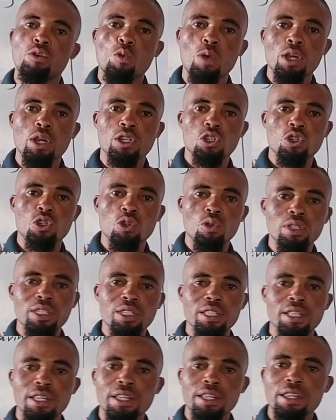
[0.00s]

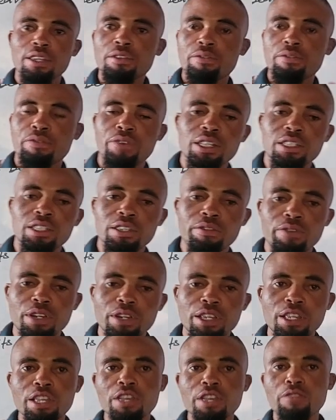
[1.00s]
questions
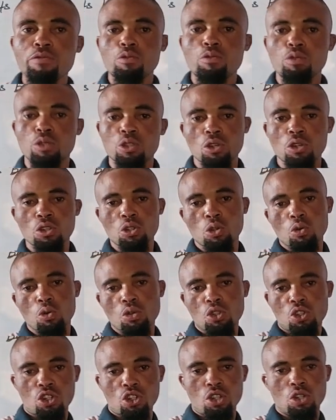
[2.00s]
effectively if we just go
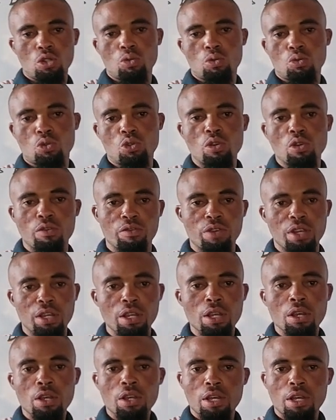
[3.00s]
straight to solving